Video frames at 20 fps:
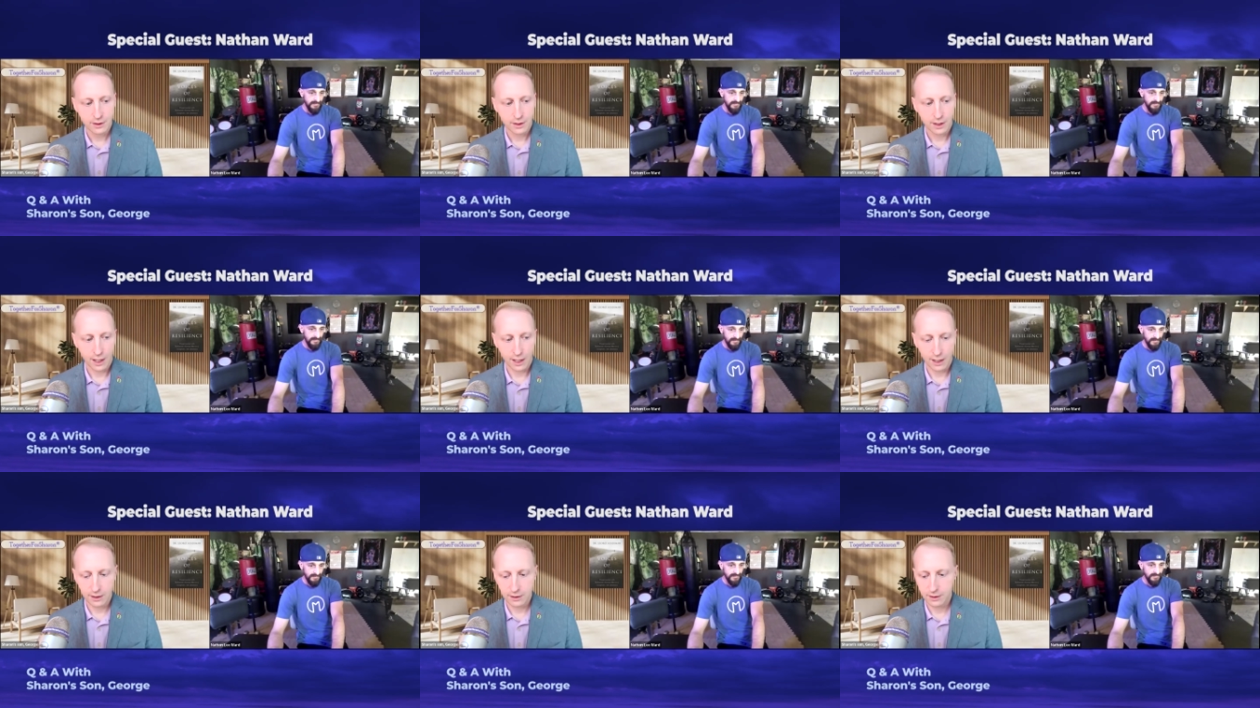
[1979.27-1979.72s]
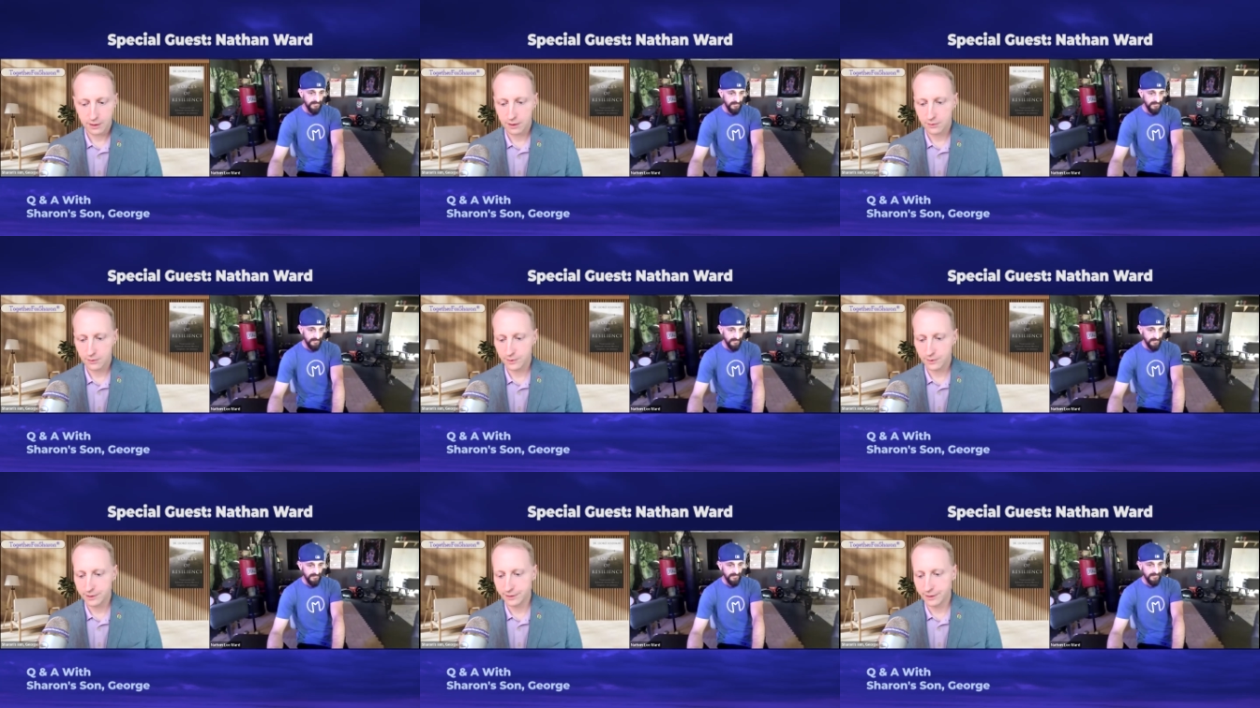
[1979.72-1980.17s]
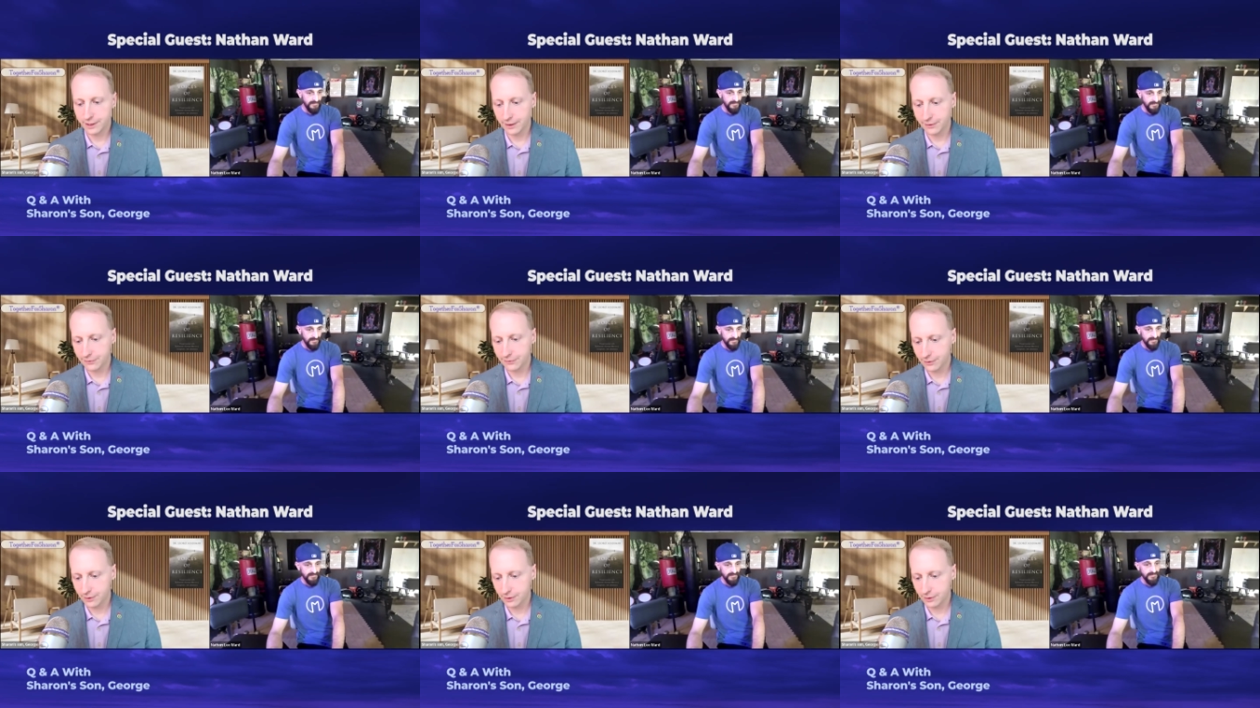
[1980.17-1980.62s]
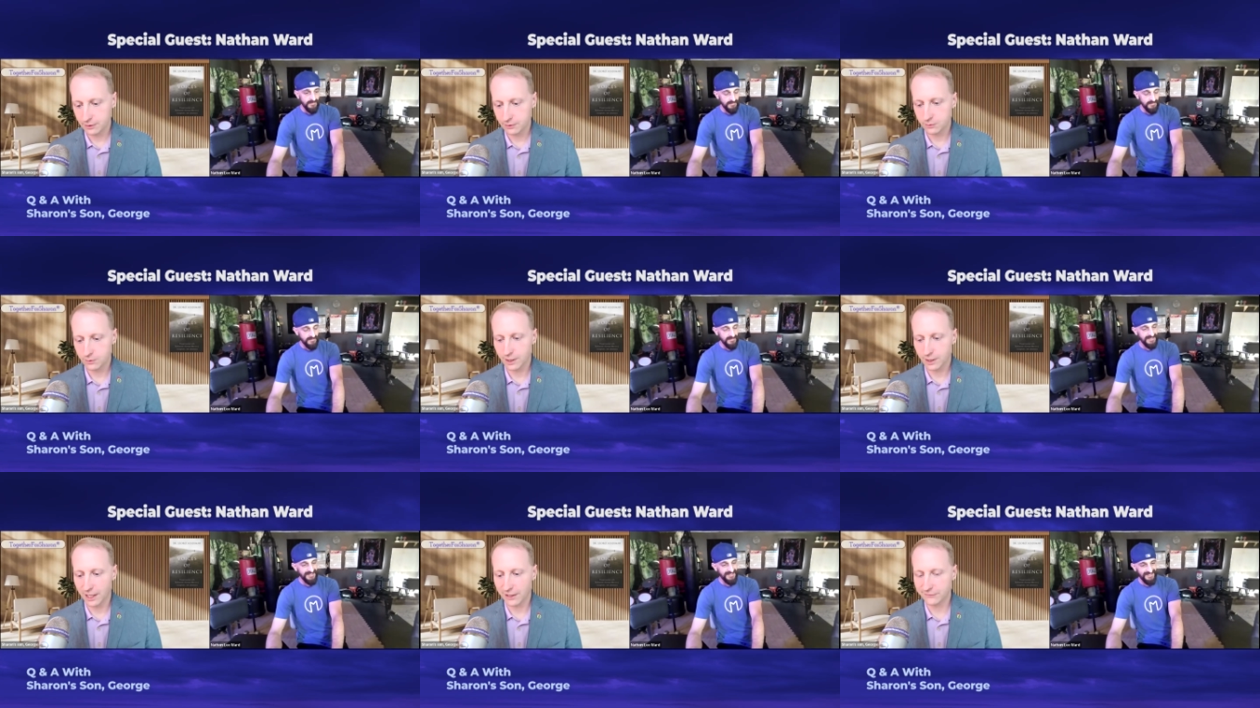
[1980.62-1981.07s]
I, along with Nathan,
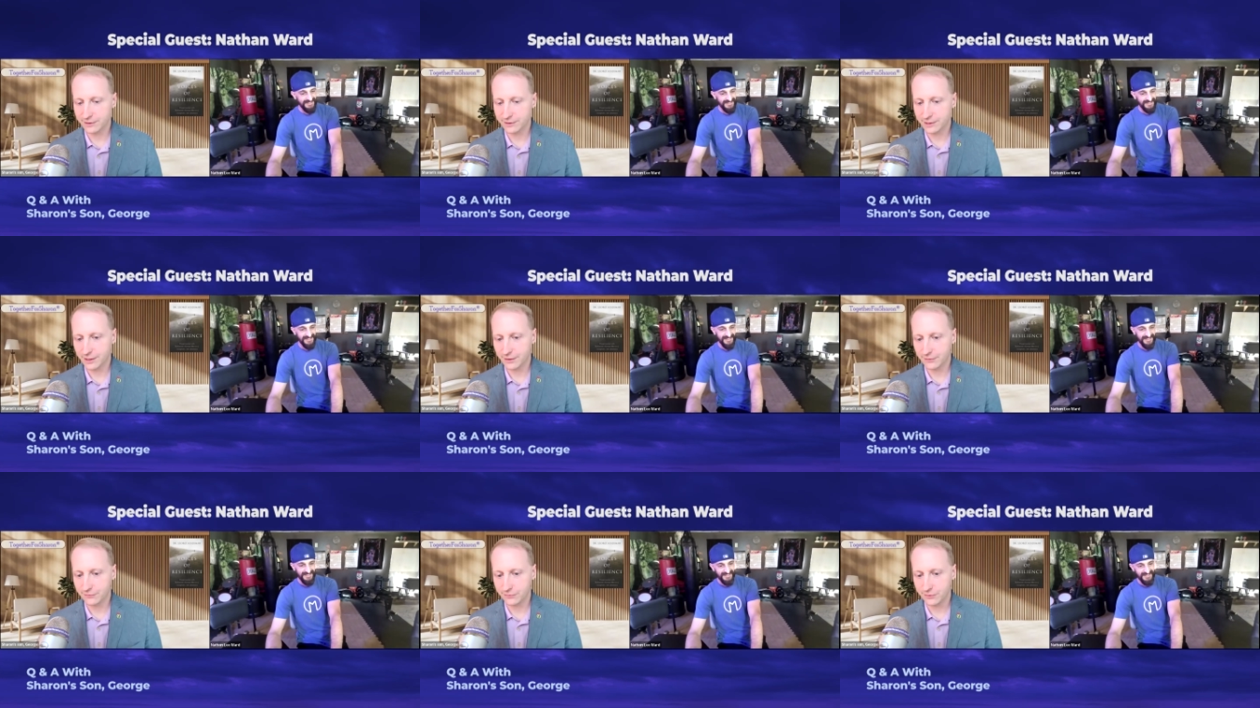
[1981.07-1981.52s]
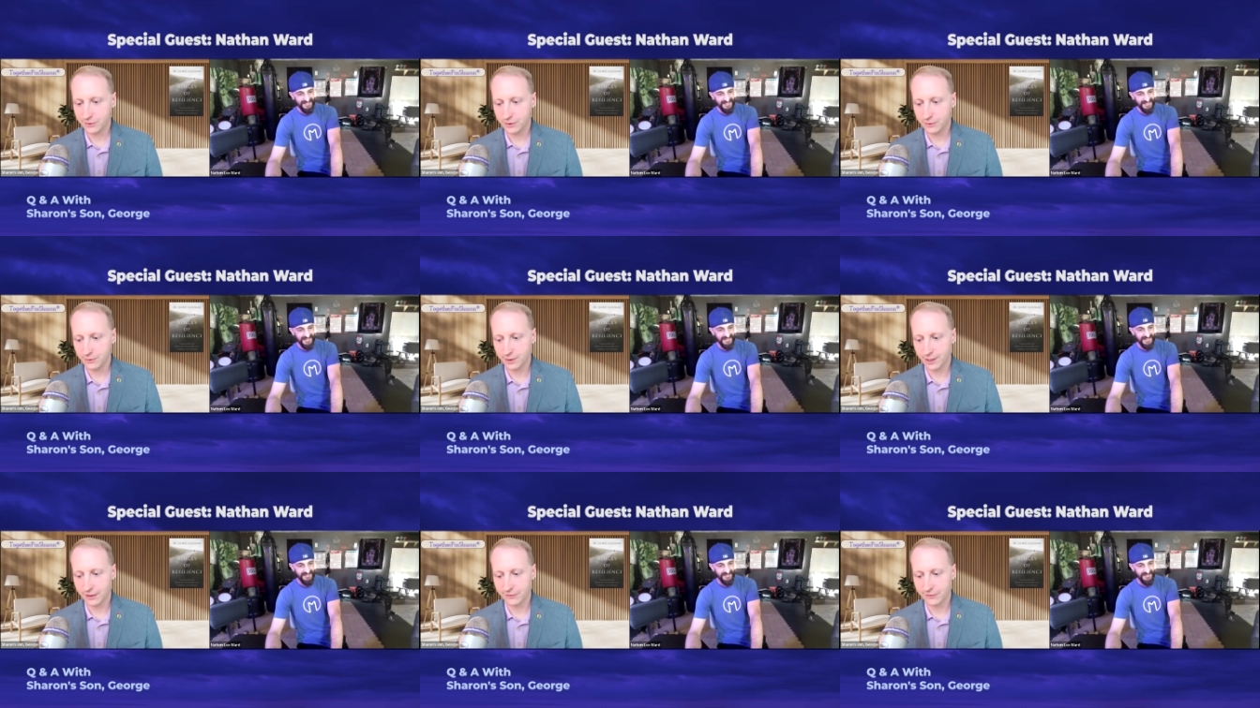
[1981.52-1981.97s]
will advocate for you.